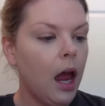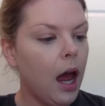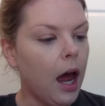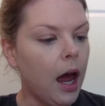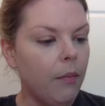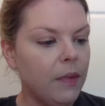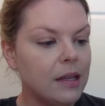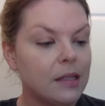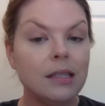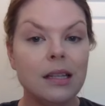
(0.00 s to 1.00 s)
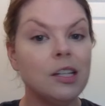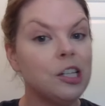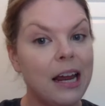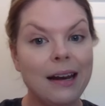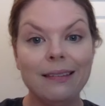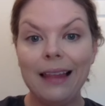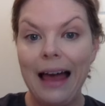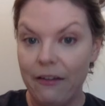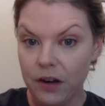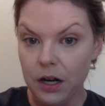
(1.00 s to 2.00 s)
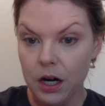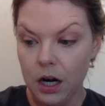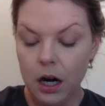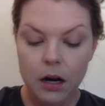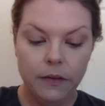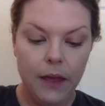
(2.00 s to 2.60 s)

This is in the shade Lavender.